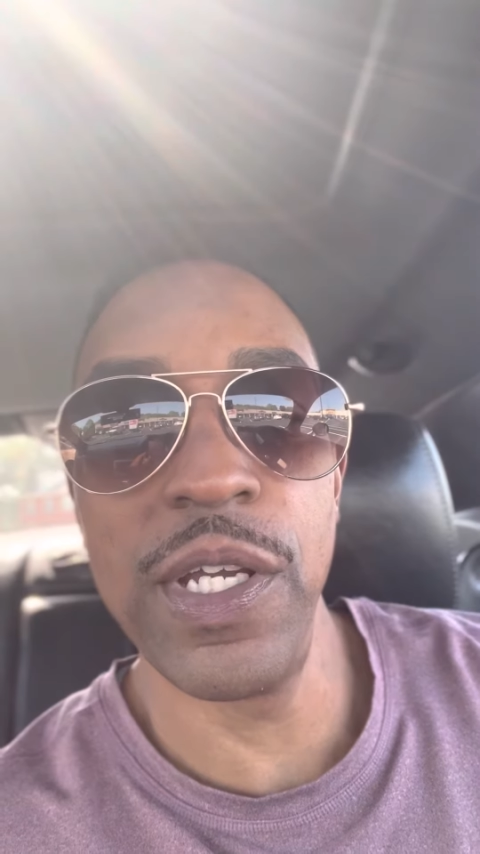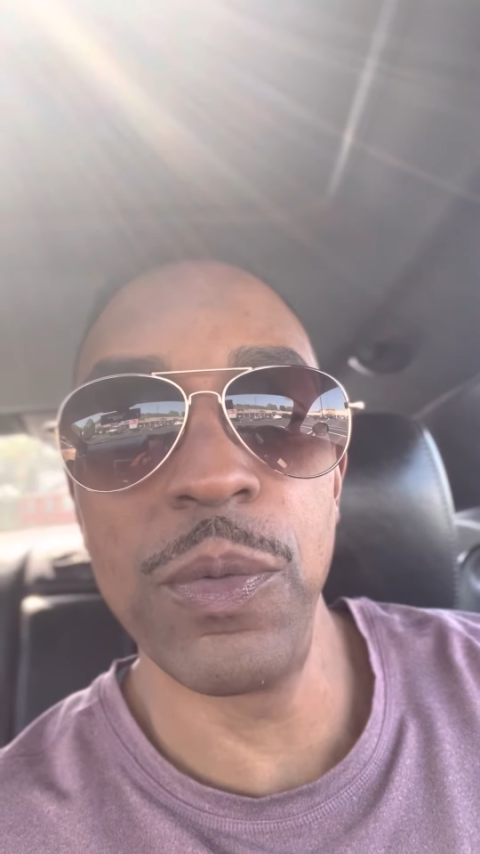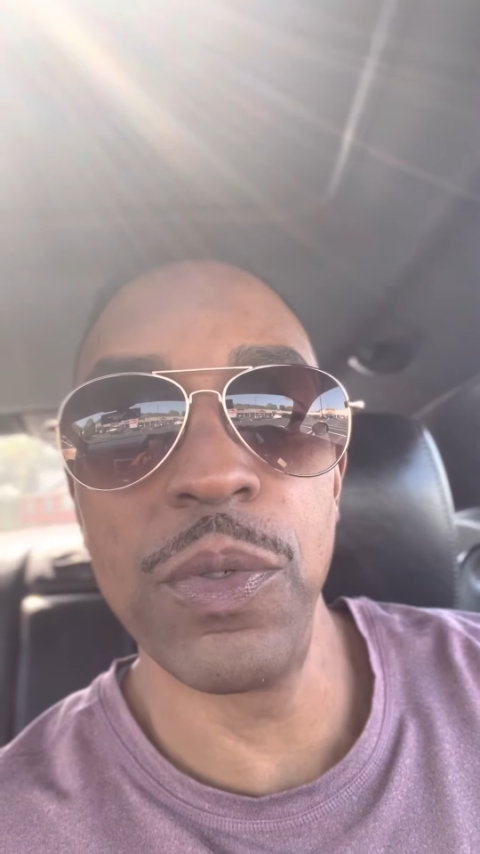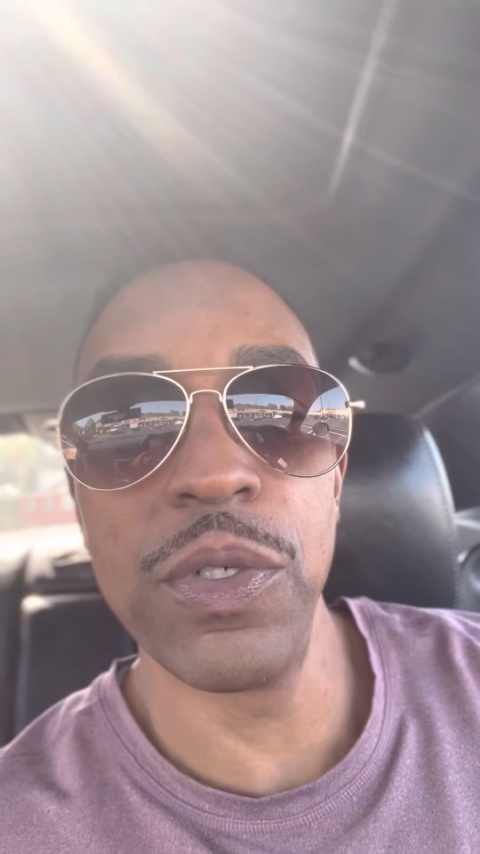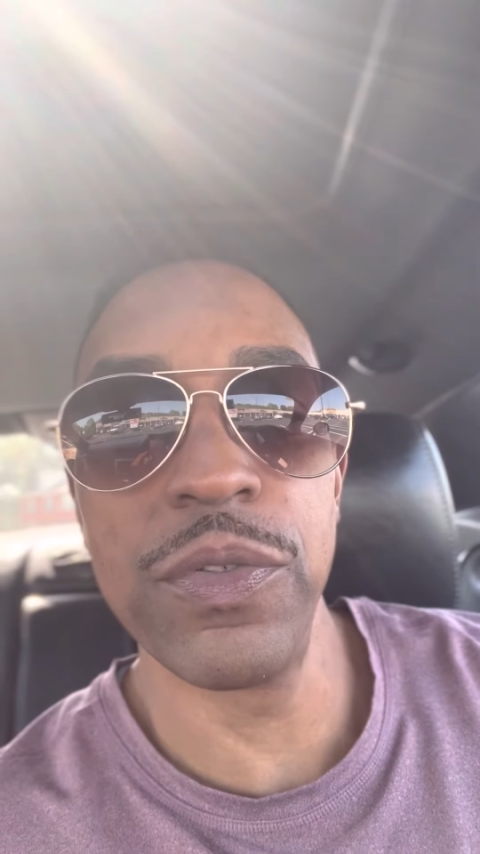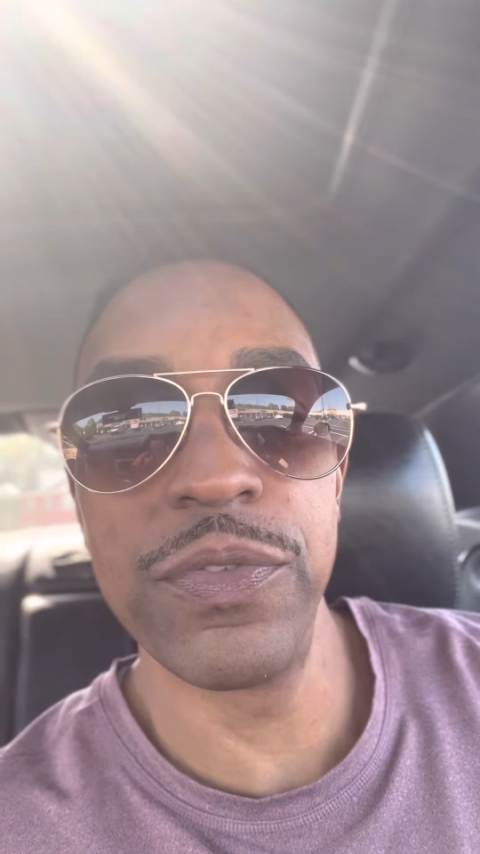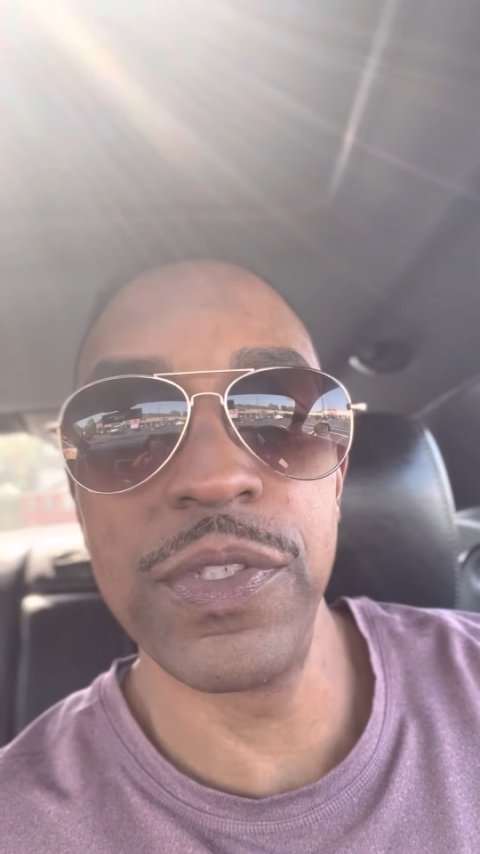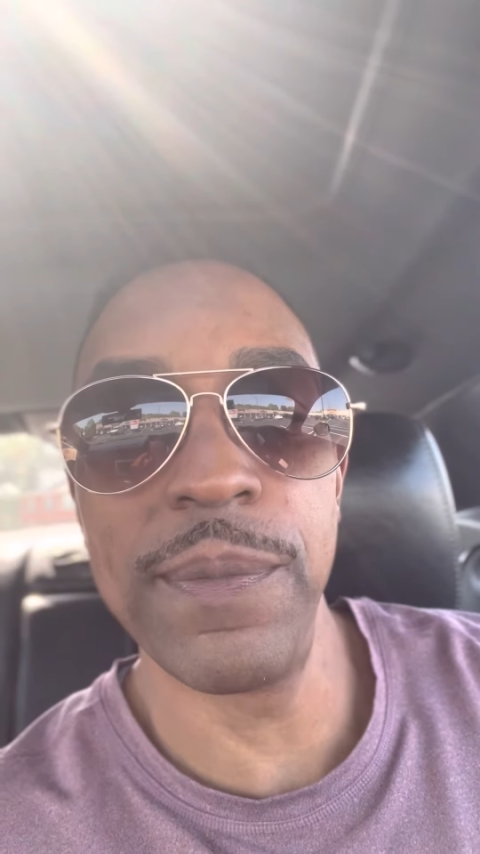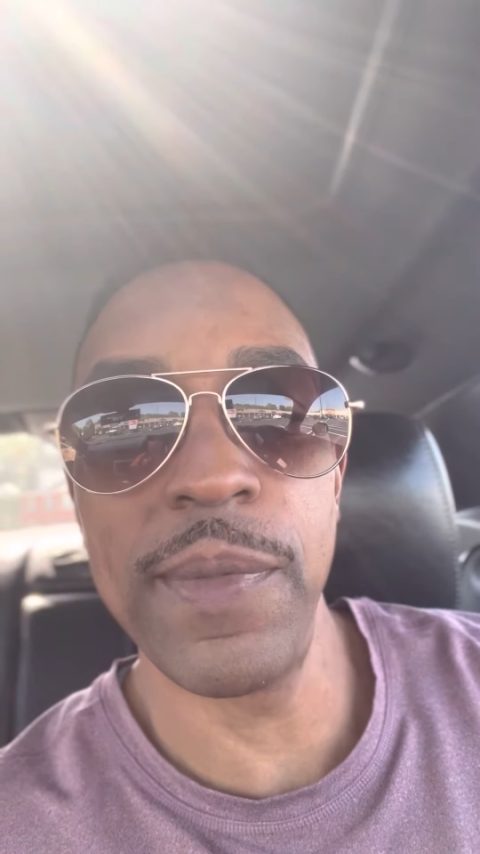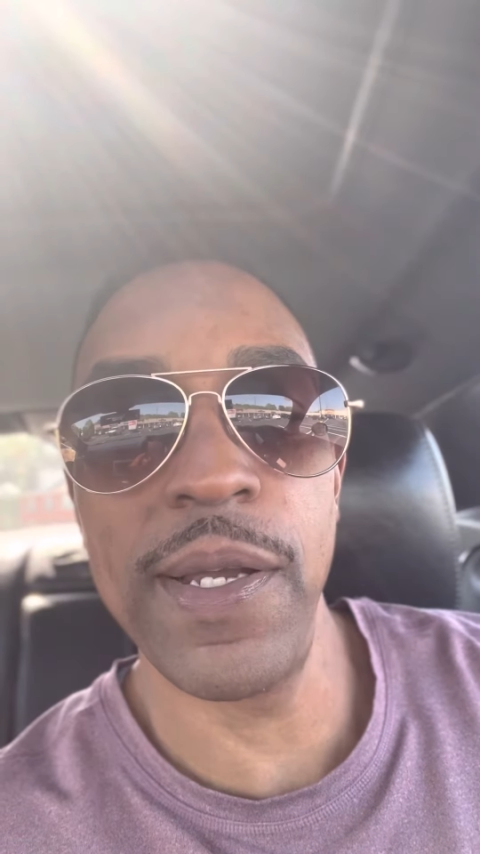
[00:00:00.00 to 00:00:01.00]
worth, your
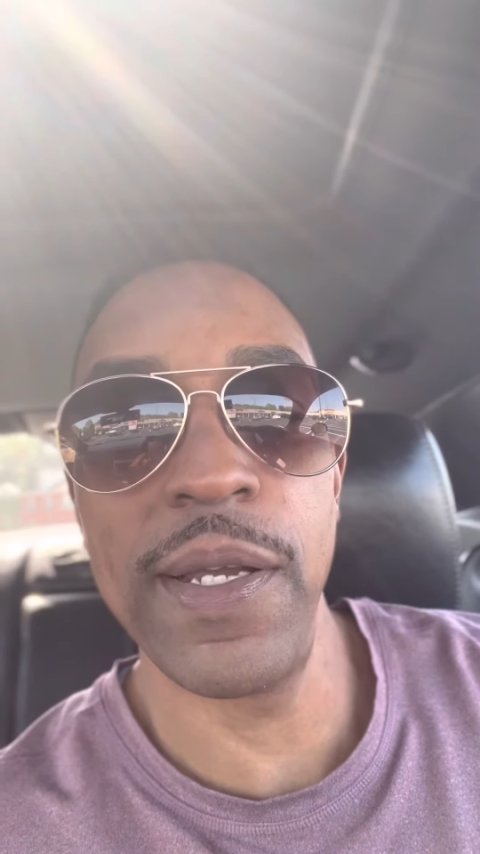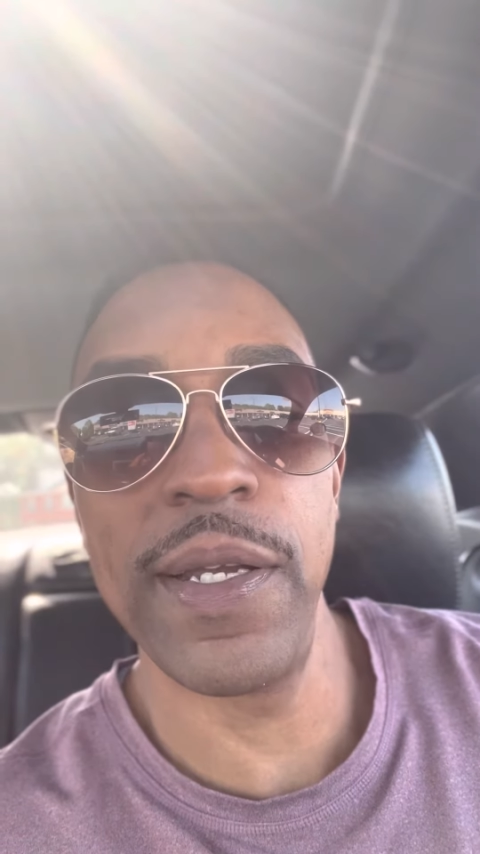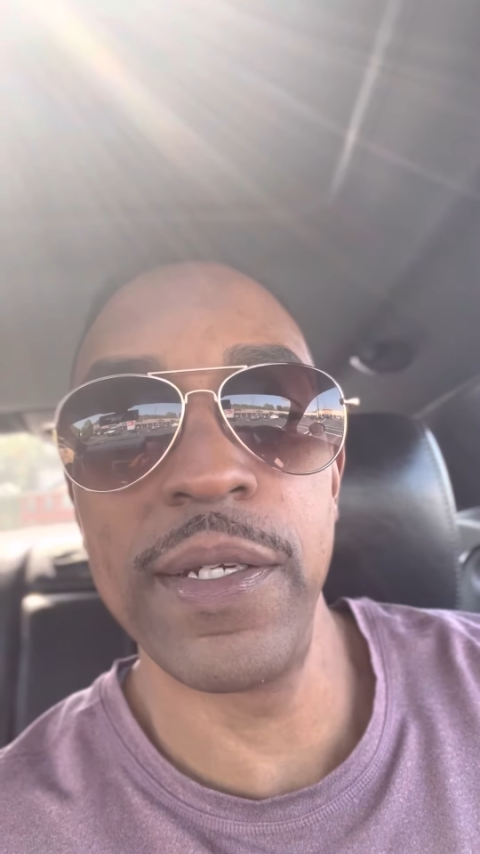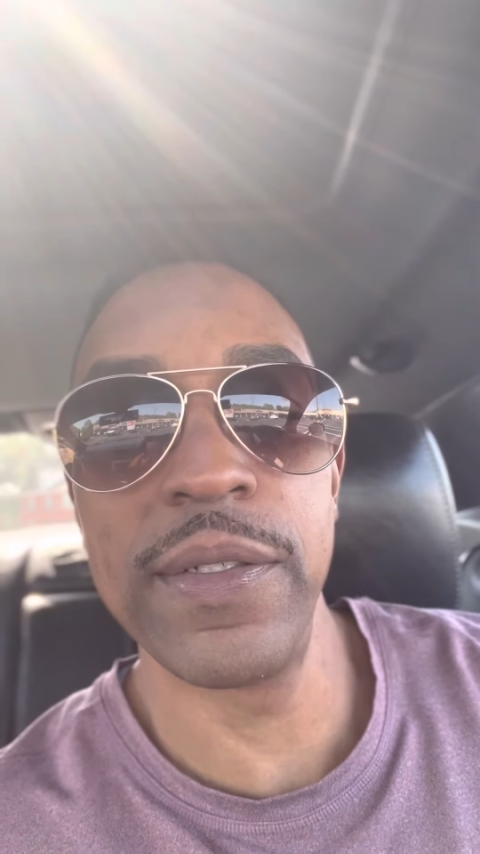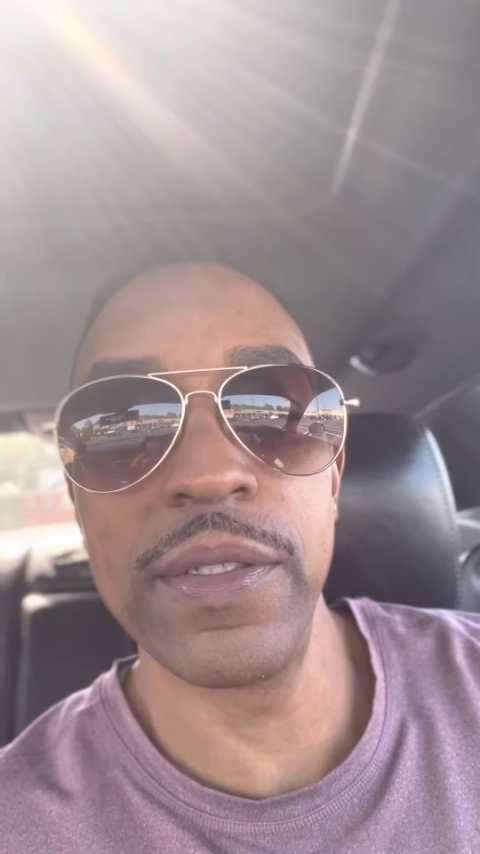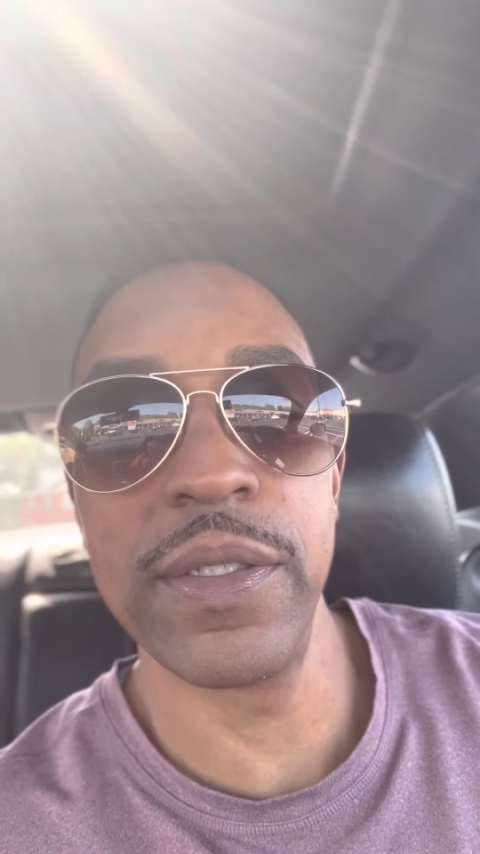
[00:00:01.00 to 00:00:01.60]
mind.